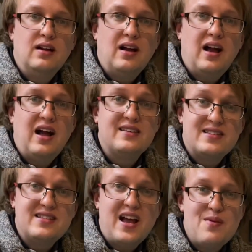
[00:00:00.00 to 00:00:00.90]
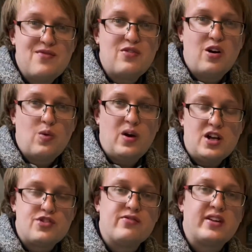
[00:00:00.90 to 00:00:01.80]
And today we've got quite a
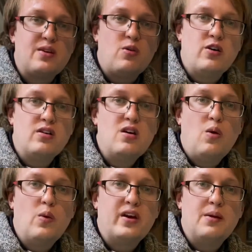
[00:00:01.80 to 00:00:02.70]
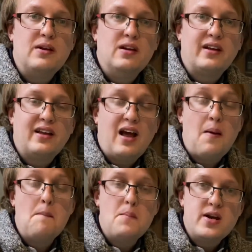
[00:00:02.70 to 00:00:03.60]
tricky one. We're going to be looking at
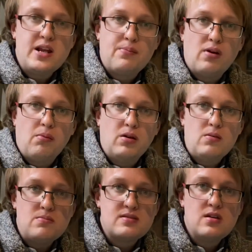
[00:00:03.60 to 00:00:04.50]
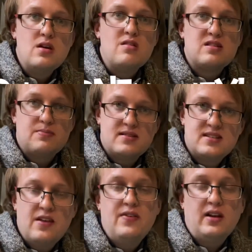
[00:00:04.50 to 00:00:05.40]
money problems,
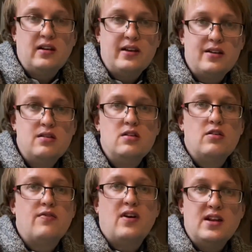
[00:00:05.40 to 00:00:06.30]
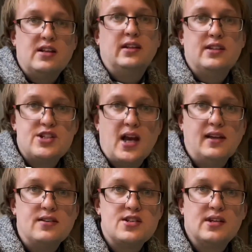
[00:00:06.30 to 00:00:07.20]
specifically finding the
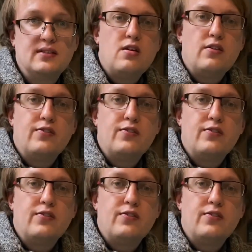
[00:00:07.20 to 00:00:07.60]
change. The